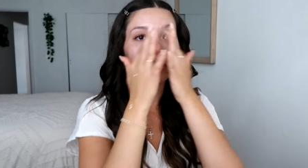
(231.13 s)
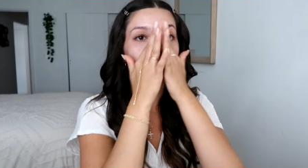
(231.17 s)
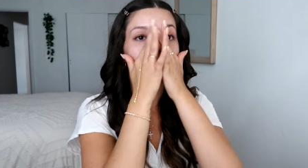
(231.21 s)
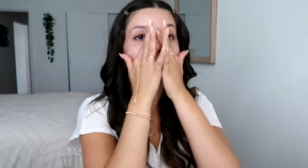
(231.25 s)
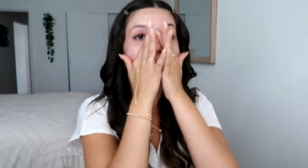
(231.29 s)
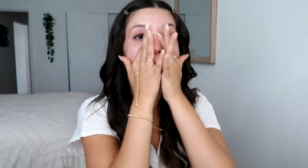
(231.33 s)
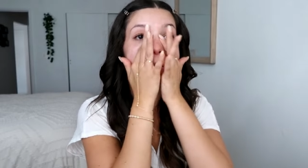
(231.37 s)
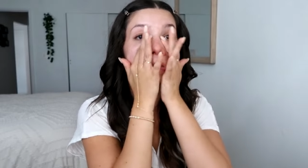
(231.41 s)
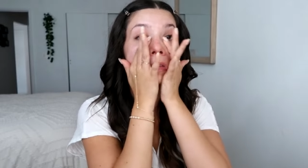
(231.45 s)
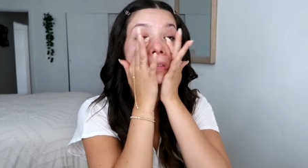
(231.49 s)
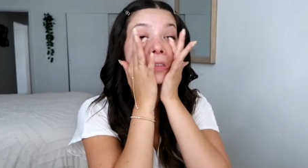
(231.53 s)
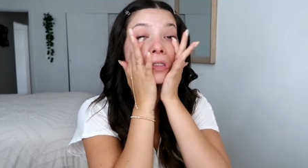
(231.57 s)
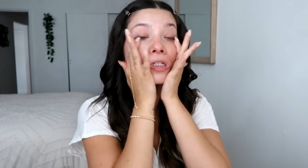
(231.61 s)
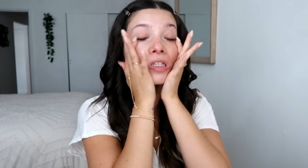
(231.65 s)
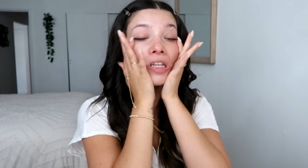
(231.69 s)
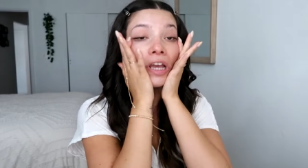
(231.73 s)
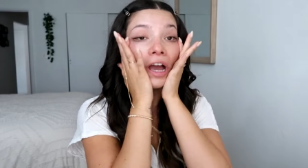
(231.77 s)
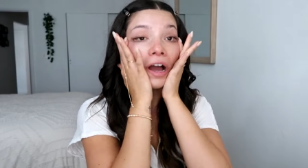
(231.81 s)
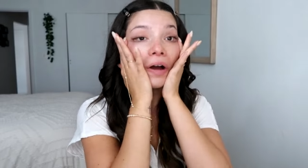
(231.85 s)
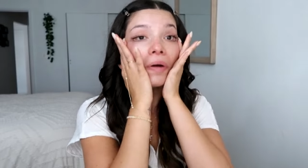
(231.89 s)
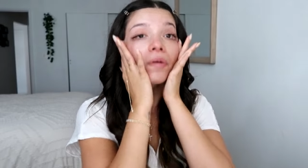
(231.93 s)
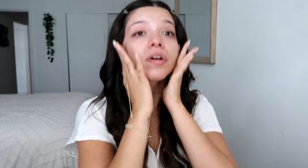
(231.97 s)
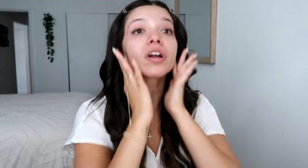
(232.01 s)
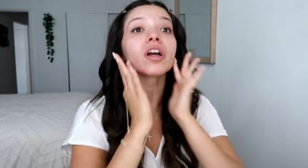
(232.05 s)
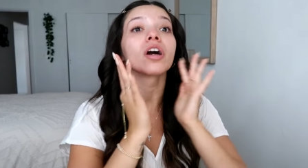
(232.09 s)
That's usually
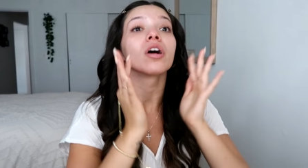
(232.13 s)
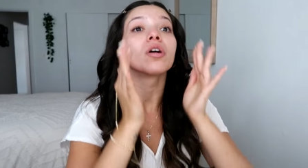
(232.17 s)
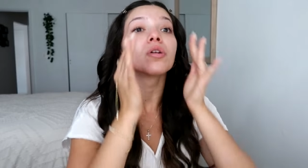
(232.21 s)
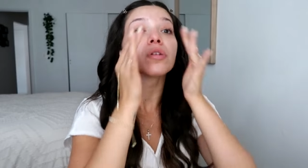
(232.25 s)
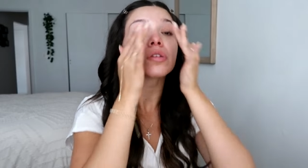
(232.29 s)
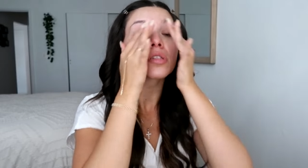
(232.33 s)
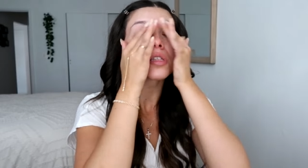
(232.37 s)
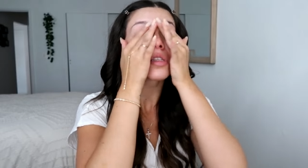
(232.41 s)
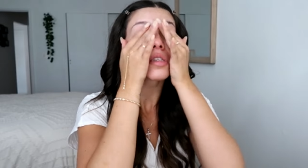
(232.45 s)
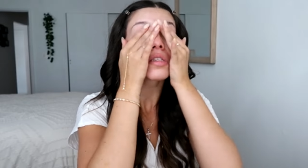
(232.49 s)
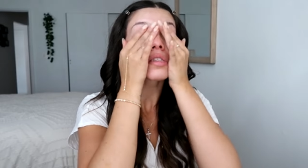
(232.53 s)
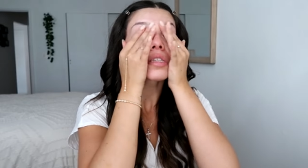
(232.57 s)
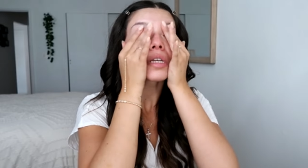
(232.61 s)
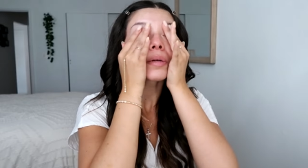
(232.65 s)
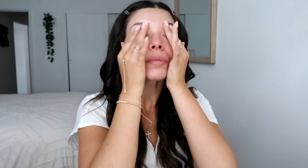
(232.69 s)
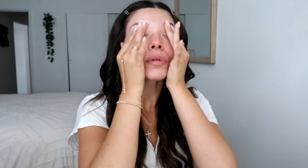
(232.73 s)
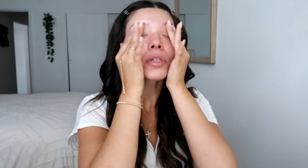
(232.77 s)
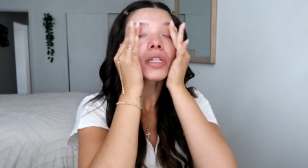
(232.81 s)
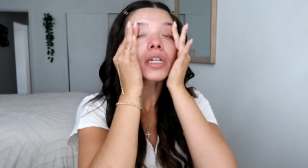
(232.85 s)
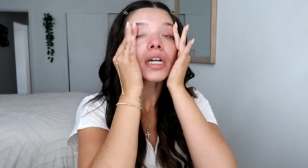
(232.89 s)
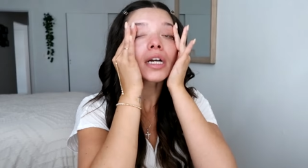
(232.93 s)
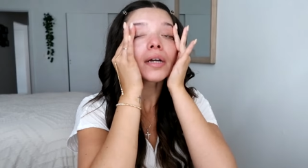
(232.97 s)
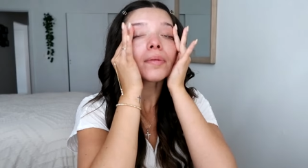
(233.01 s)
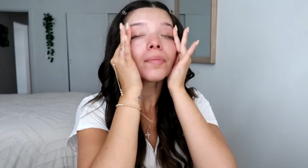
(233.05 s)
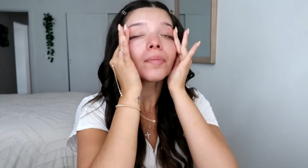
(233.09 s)
how it goes in the
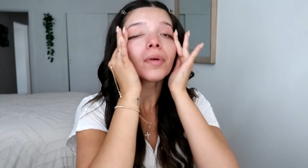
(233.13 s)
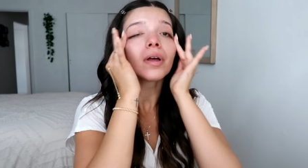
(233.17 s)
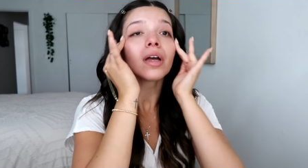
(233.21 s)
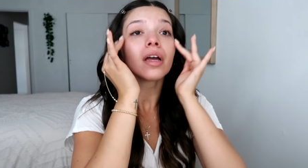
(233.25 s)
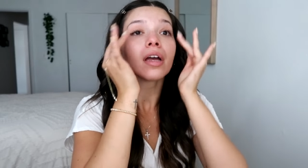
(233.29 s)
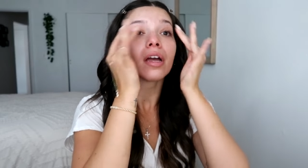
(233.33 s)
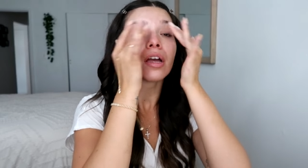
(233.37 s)
summertime.